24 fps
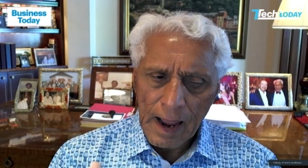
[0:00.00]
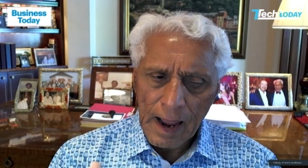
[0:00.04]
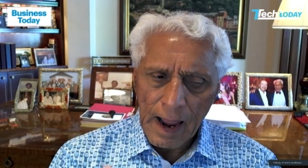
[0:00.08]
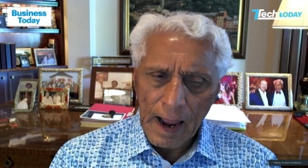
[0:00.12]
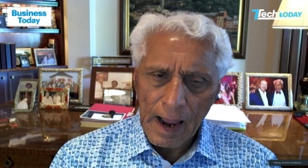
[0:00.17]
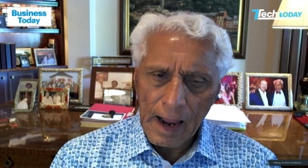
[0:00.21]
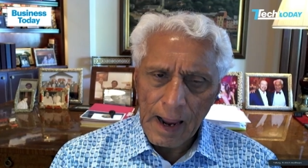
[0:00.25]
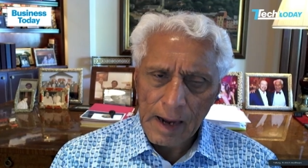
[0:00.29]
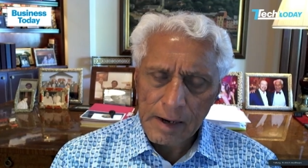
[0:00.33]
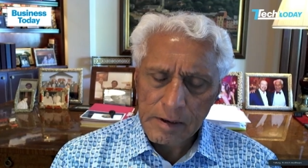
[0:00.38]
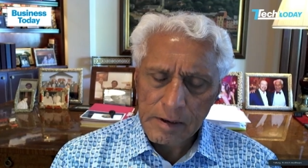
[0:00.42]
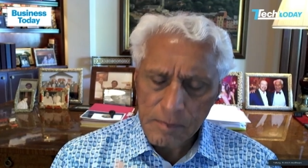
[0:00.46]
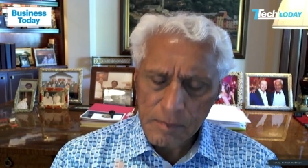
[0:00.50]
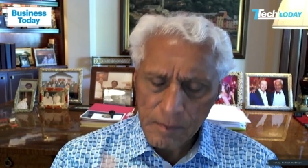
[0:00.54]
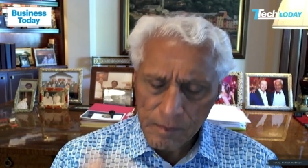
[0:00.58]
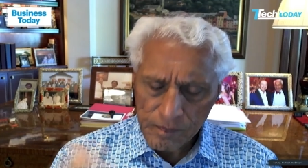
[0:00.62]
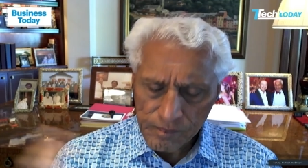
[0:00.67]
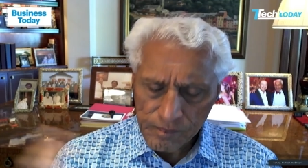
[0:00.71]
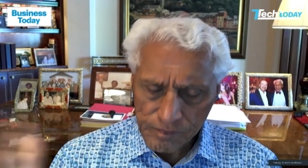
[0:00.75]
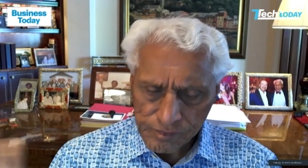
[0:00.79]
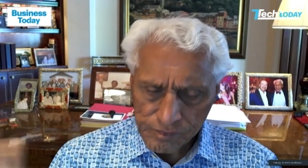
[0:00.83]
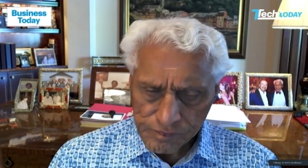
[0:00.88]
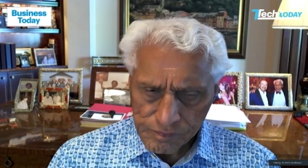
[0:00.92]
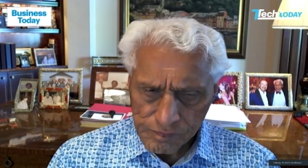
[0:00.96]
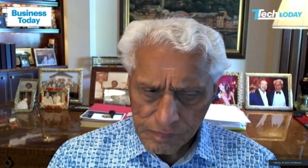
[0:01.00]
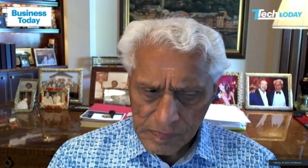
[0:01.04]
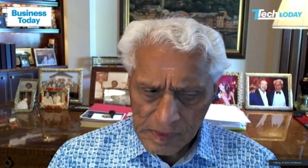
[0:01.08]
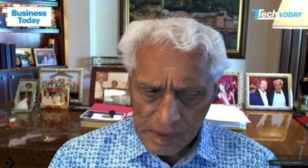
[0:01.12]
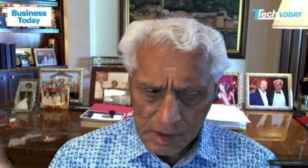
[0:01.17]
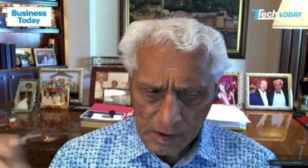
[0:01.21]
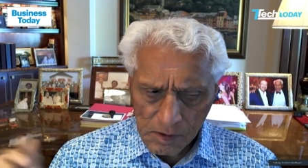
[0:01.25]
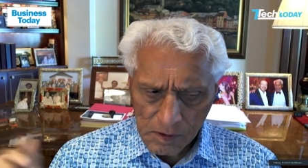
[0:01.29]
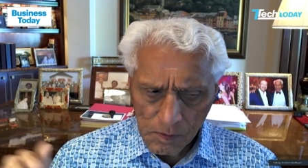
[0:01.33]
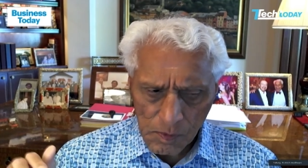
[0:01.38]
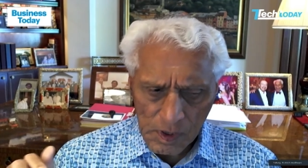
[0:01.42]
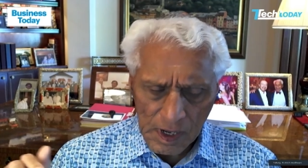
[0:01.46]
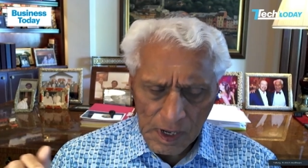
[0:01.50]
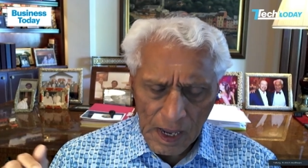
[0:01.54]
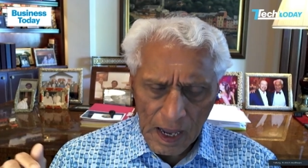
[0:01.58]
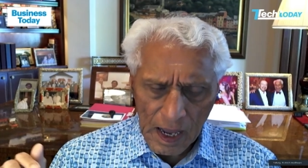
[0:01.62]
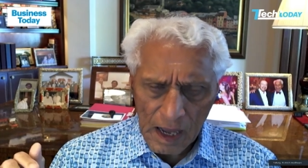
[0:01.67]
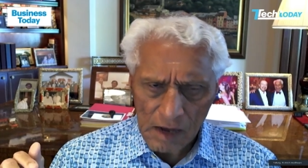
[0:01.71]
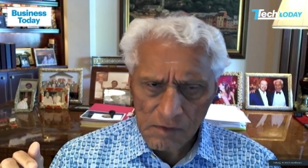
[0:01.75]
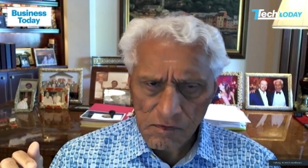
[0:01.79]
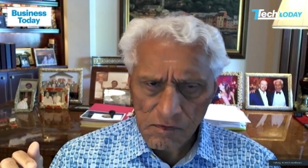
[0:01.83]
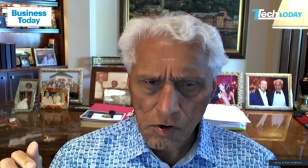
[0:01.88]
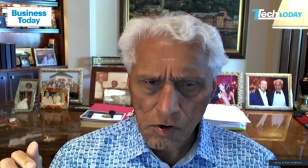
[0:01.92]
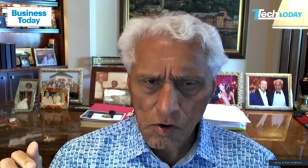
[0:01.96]
And we
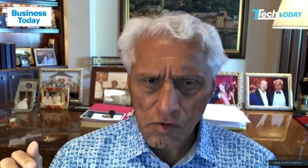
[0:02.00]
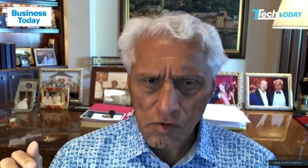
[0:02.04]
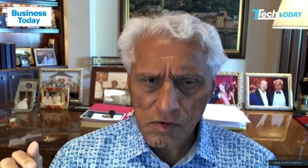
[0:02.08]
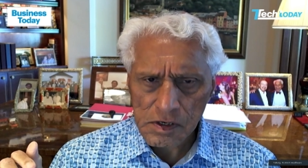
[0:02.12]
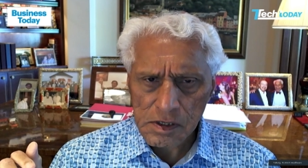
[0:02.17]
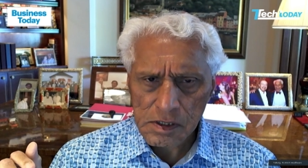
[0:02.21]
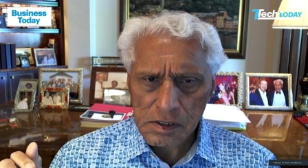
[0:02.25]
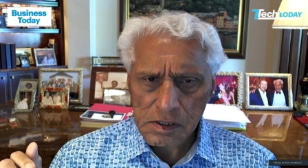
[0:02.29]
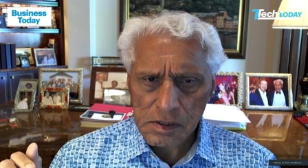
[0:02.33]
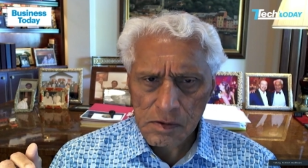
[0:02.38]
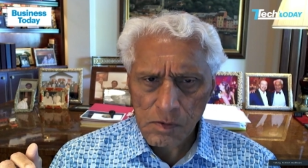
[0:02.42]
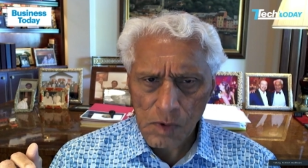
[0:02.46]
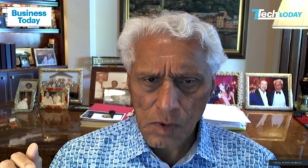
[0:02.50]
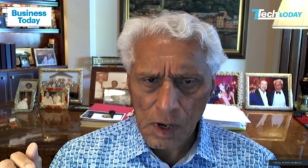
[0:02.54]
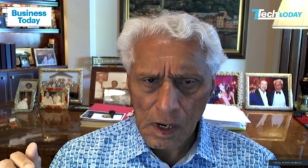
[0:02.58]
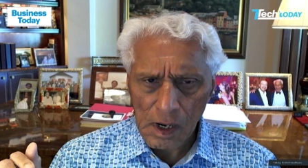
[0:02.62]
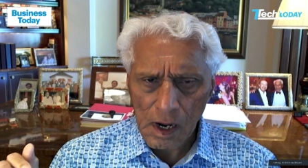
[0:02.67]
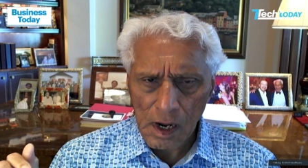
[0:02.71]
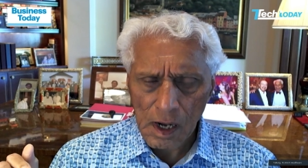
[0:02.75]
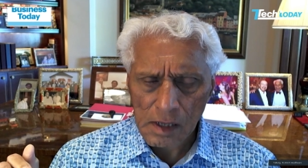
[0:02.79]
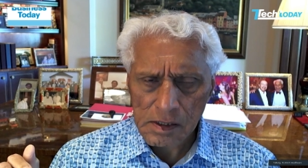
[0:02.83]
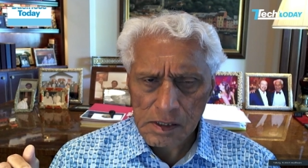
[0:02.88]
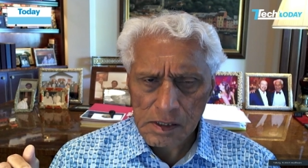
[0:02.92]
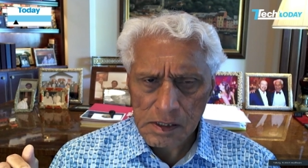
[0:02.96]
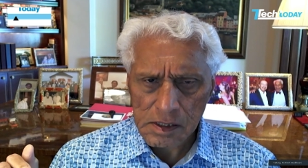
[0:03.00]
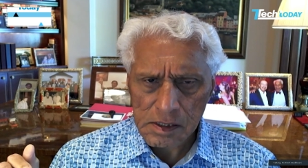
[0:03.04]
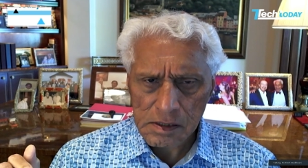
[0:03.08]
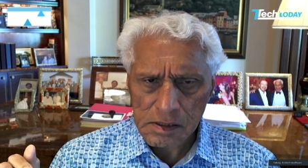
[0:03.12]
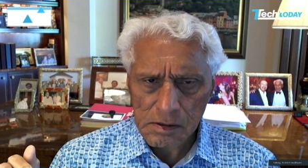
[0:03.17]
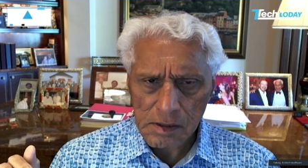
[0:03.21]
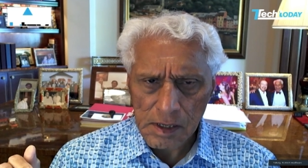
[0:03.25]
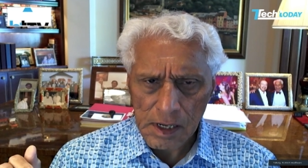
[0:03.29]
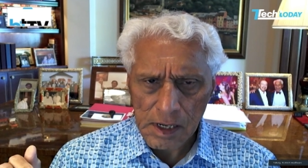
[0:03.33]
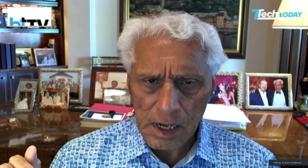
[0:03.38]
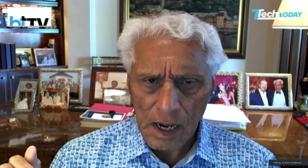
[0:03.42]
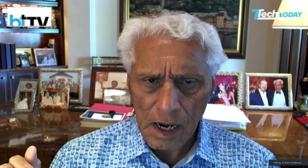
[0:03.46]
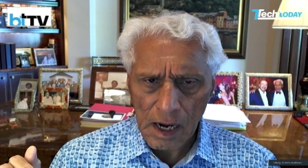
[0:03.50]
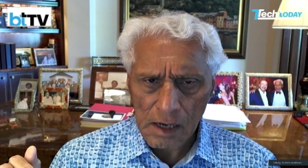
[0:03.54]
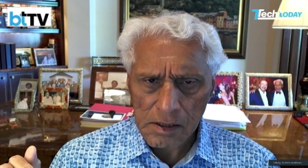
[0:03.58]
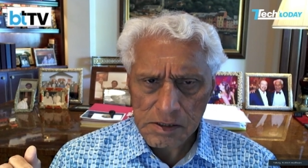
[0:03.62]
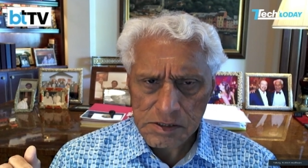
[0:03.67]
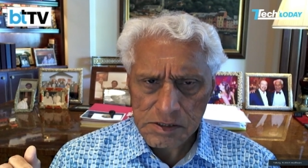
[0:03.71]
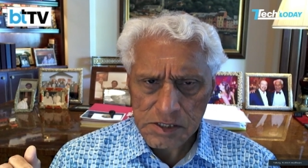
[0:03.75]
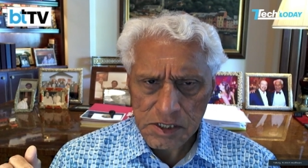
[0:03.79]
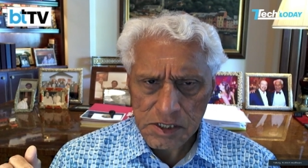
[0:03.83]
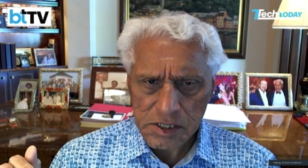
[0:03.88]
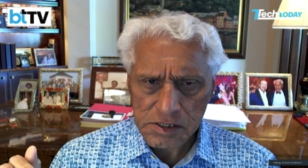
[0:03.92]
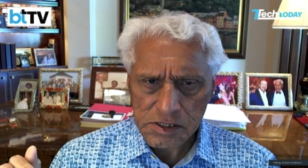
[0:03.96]
have over 100 AI
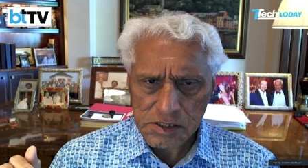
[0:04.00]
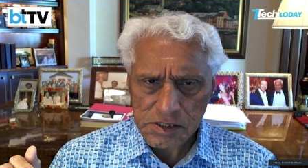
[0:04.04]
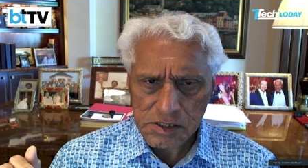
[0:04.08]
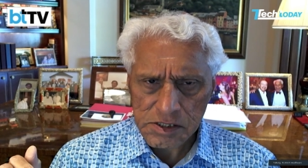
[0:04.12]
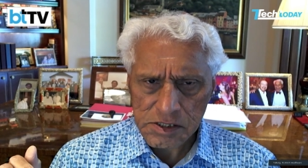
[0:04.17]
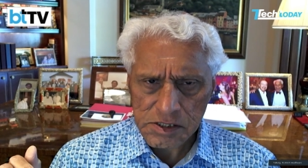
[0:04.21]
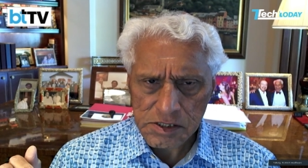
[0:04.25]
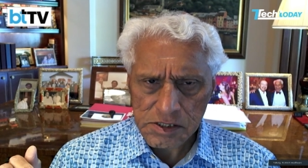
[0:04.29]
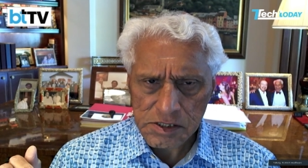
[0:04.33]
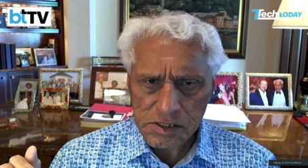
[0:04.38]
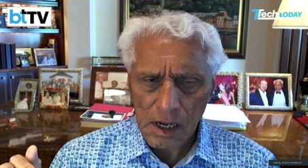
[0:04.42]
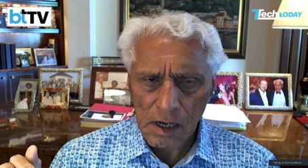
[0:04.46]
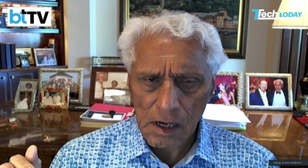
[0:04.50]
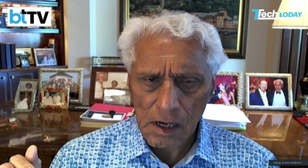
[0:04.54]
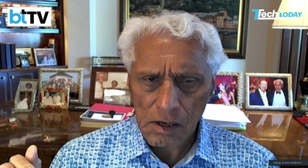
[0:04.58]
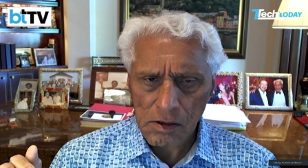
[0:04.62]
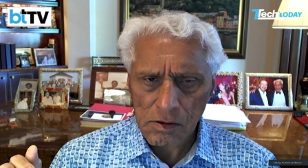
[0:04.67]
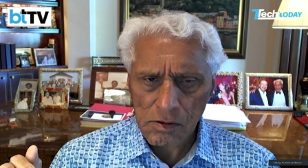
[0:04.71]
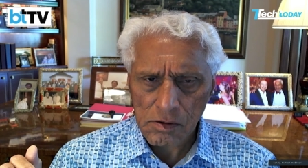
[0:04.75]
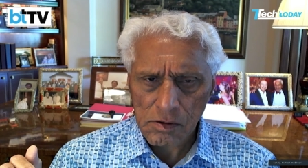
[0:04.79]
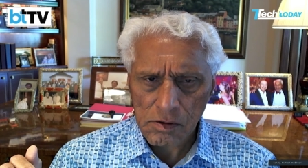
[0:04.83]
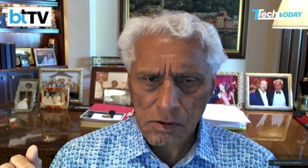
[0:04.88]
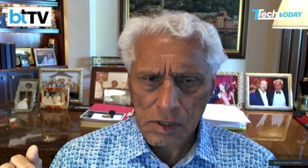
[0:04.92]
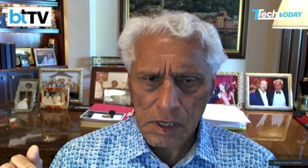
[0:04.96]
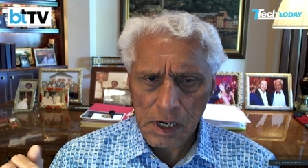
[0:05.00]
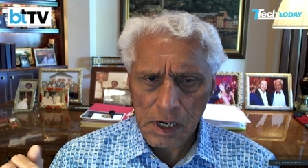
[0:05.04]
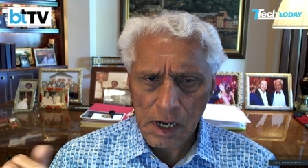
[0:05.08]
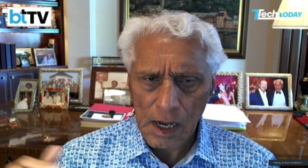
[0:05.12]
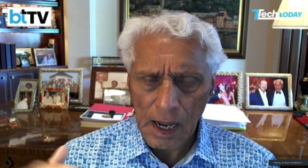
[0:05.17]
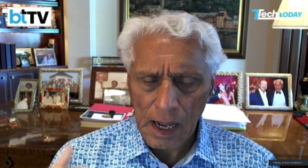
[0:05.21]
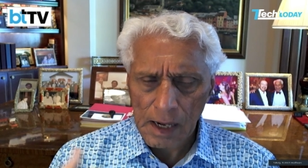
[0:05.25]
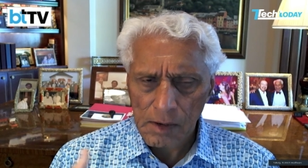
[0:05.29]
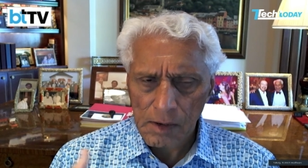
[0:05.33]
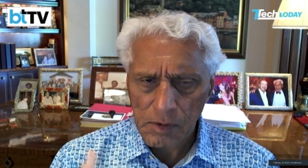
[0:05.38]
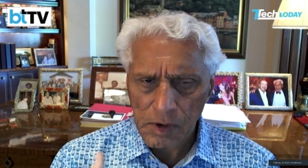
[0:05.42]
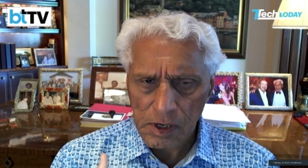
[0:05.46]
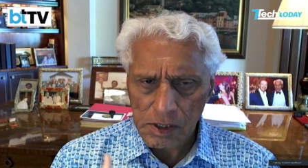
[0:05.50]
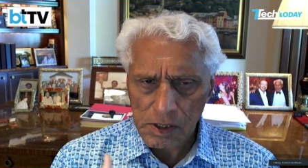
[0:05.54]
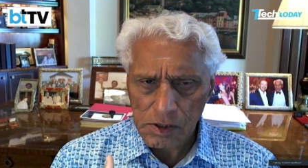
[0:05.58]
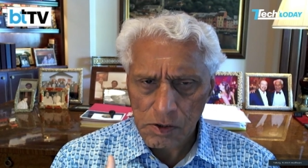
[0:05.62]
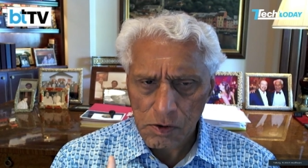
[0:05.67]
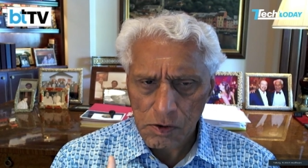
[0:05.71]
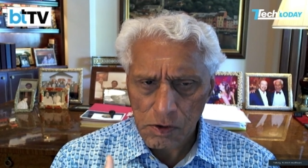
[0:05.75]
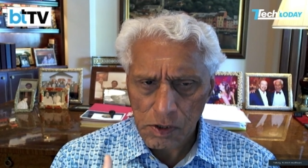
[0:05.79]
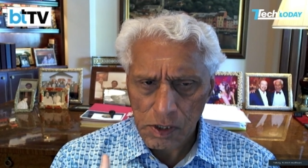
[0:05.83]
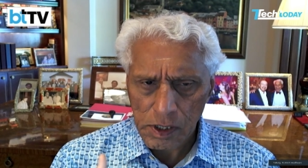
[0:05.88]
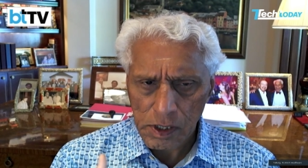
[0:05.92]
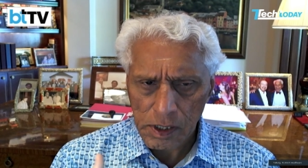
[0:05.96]
researchers right now, and we are
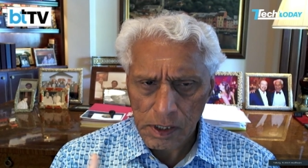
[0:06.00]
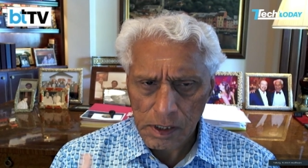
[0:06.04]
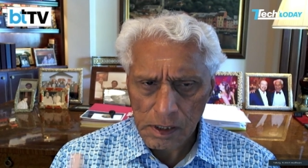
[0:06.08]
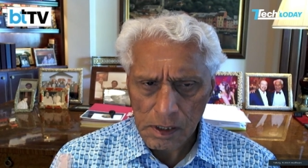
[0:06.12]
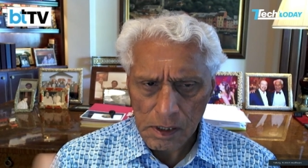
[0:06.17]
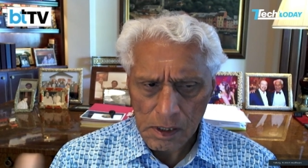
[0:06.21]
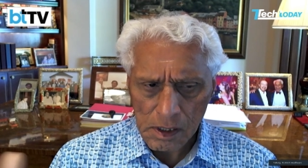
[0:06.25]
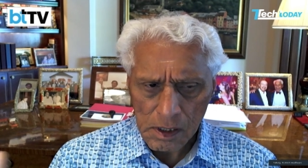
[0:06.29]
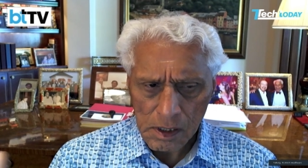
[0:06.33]
doing